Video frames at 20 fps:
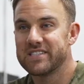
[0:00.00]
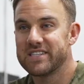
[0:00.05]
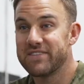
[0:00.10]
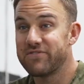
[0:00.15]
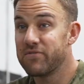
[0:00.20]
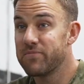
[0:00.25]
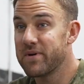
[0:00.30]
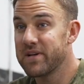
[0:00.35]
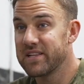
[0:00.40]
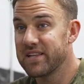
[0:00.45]
if
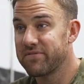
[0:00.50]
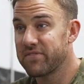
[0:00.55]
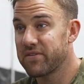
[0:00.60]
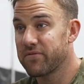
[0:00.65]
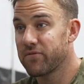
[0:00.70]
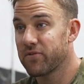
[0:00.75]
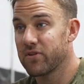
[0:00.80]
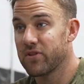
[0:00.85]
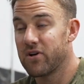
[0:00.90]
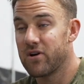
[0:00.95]
you've been lifting
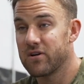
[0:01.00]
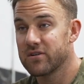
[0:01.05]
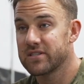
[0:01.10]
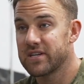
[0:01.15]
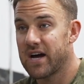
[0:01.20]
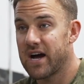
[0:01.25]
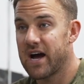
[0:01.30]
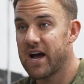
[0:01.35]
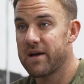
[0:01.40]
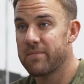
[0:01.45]
for a long
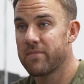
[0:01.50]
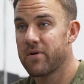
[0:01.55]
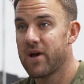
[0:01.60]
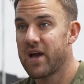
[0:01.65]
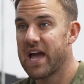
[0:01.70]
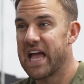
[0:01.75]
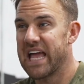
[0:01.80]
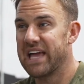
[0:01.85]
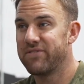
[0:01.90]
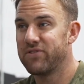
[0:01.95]
time,
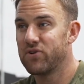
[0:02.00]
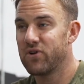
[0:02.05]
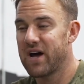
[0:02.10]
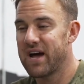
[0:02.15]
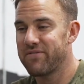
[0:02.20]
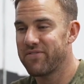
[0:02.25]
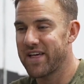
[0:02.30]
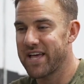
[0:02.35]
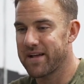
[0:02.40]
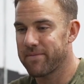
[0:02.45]
if you don't
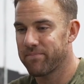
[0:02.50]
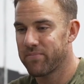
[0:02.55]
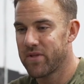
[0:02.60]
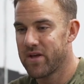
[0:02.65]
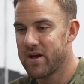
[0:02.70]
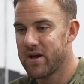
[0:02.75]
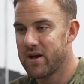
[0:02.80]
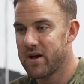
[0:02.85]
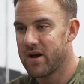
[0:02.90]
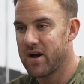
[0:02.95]
have like
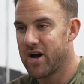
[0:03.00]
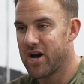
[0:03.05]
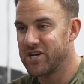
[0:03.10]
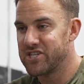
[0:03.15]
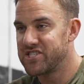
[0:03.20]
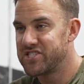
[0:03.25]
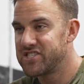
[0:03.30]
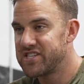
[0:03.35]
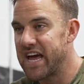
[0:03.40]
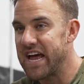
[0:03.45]
a
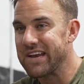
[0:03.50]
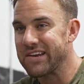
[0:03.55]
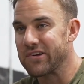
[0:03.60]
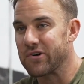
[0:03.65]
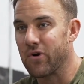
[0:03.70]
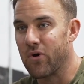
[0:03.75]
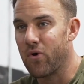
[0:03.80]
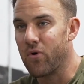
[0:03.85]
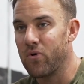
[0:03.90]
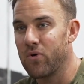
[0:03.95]
set
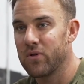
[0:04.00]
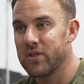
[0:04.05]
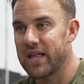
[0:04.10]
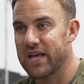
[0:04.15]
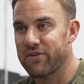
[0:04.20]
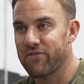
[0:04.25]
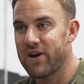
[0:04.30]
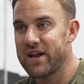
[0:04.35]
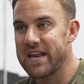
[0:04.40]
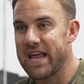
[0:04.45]
goal,
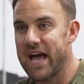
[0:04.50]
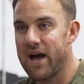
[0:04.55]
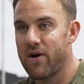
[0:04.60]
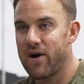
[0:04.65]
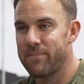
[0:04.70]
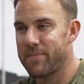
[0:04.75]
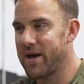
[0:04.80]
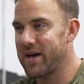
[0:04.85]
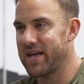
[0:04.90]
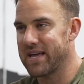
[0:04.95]
like right now
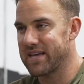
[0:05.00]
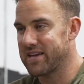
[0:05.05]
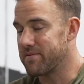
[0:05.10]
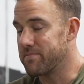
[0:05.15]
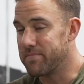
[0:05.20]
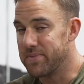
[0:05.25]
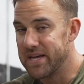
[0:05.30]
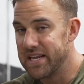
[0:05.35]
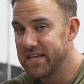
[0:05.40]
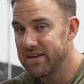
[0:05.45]
I'm not like
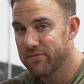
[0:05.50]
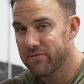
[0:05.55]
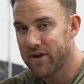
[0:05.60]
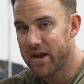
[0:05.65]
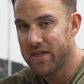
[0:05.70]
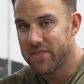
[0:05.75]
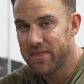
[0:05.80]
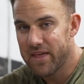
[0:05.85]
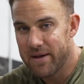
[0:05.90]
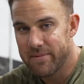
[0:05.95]
competing for
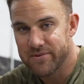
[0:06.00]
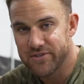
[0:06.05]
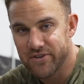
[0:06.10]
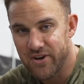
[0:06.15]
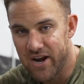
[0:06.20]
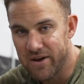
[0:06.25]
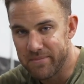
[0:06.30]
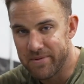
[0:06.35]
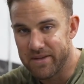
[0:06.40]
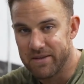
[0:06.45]
anything, I'm just
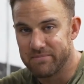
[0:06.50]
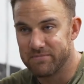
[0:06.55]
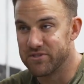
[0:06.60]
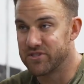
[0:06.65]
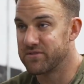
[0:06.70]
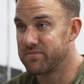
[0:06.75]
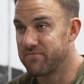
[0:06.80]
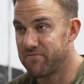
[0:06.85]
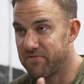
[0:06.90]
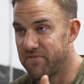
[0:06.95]
trying to be
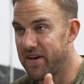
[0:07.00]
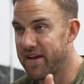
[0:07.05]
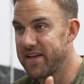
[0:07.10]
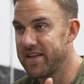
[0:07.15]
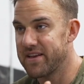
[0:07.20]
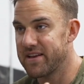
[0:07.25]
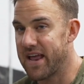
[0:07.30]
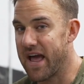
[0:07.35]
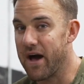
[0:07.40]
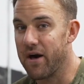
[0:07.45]
just
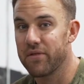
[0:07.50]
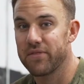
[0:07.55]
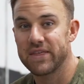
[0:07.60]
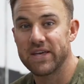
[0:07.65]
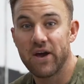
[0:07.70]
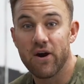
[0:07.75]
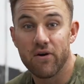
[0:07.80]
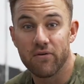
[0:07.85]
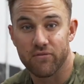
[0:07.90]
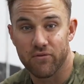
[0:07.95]
fit and
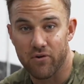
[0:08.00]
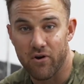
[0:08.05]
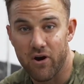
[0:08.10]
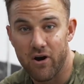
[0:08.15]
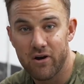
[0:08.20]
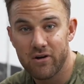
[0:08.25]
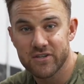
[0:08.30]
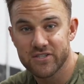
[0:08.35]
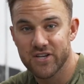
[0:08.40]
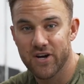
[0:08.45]
healthy
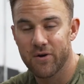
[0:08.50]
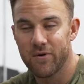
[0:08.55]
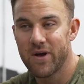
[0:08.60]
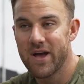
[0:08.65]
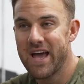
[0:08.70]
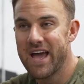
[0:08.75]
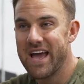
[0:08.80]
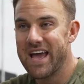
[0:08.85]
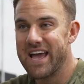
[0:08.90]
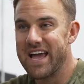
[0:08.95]
overall. So
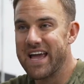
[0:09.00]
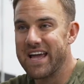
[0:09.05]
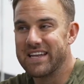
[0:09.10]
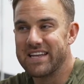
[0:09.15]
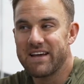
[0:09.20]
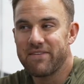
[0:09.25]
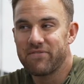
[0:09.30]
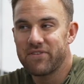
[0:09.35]
it